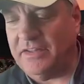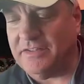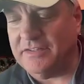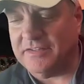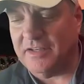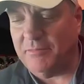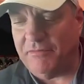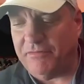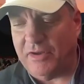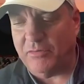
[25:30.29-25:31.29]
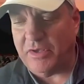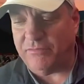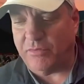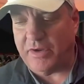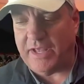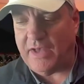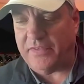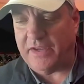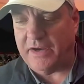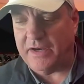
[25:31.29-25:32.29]
This is going to be a fun week for you out
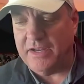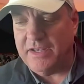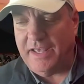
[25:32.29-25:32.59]
there.